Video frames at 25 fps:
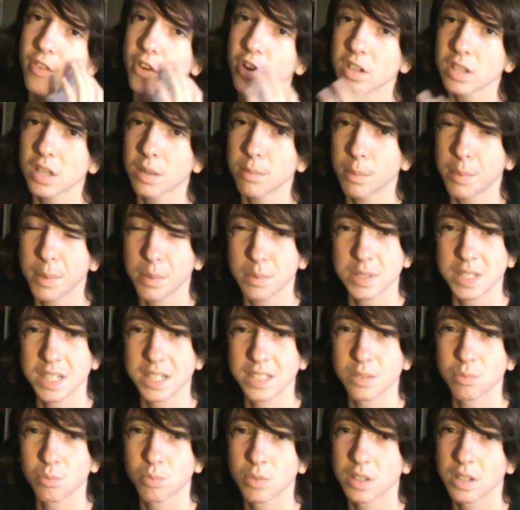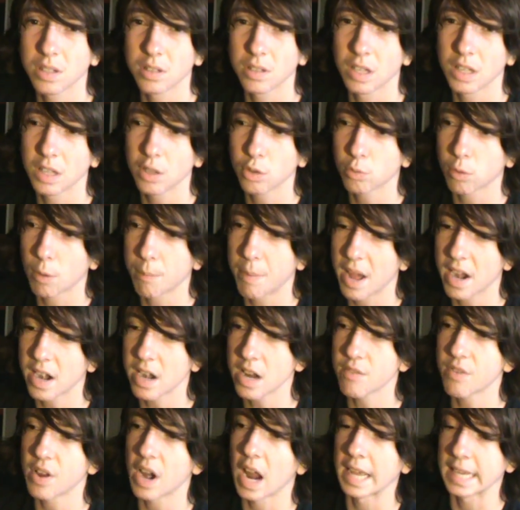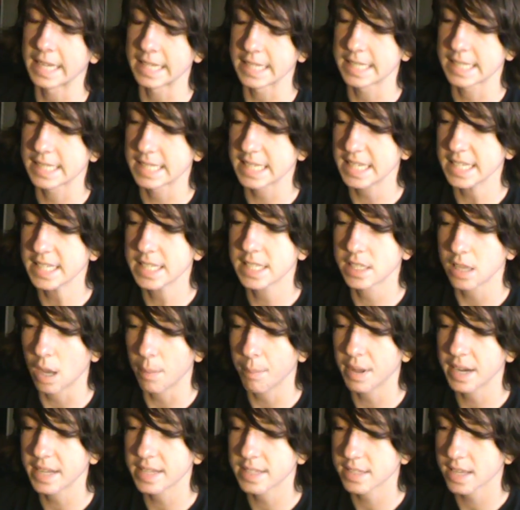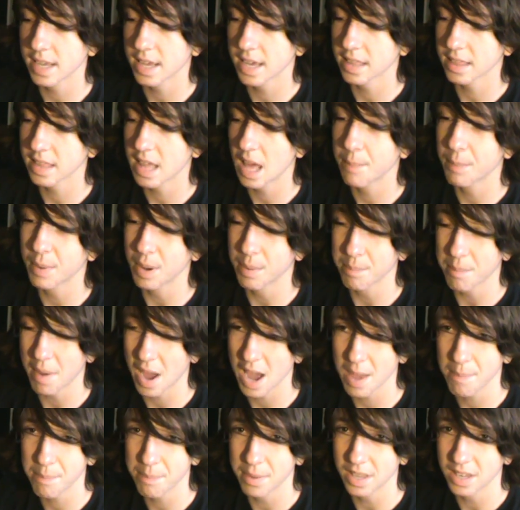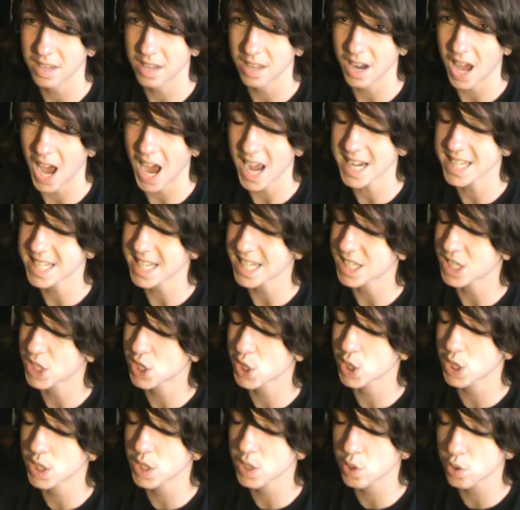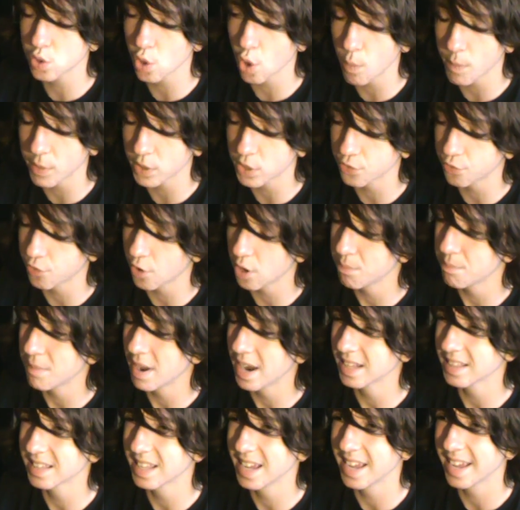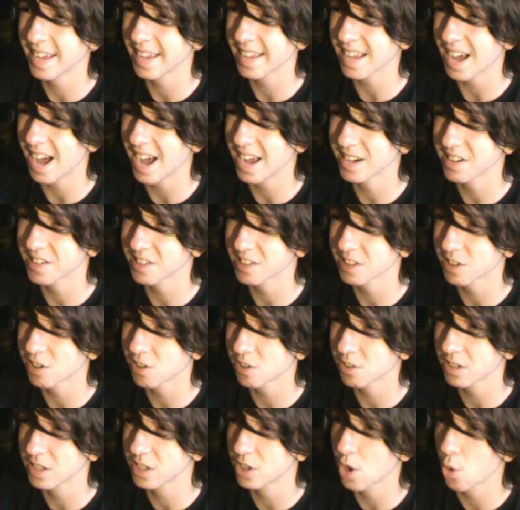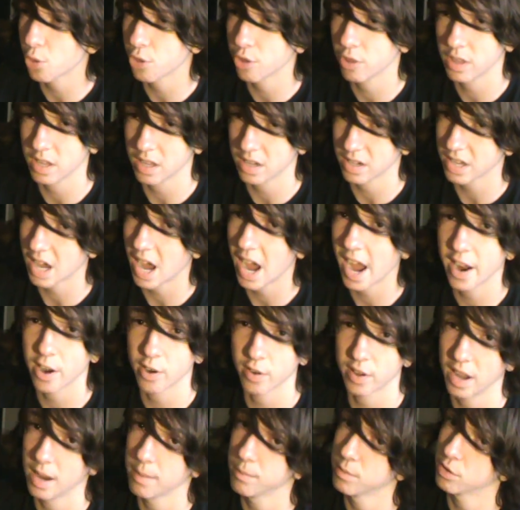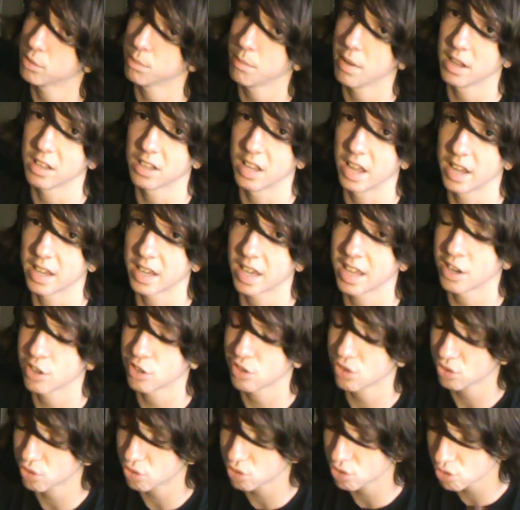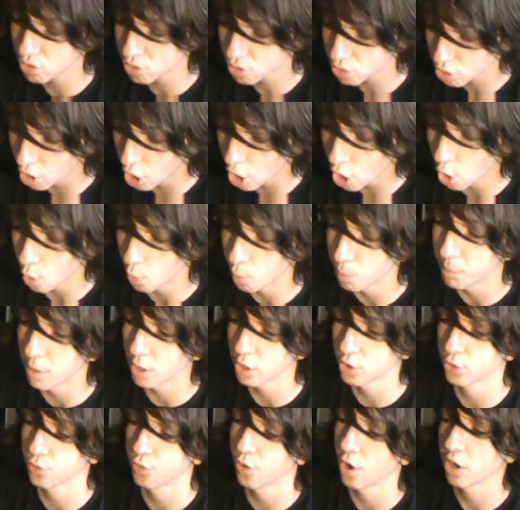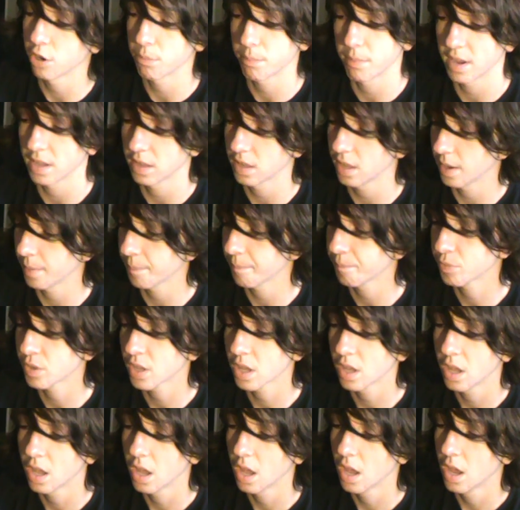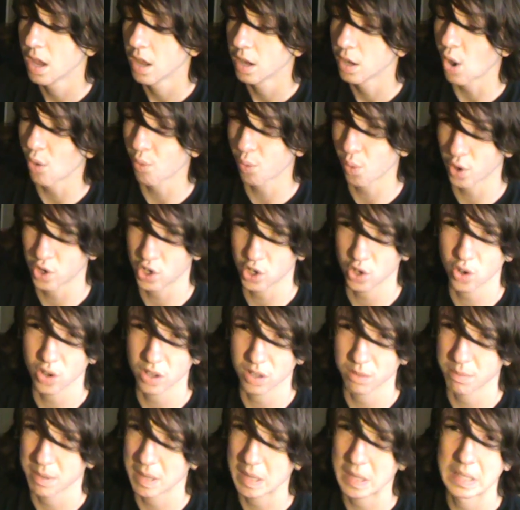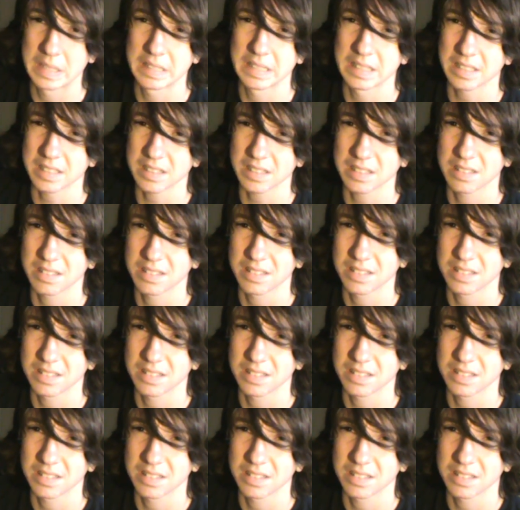heard a couple people say it's really, a little repetitive, and I could see somebody saying that, but in my opinion, I just had so much fun meleeing, I could literally go through the entire game just meleeing. It is so much fun to melee. Now, of course you couldn't, because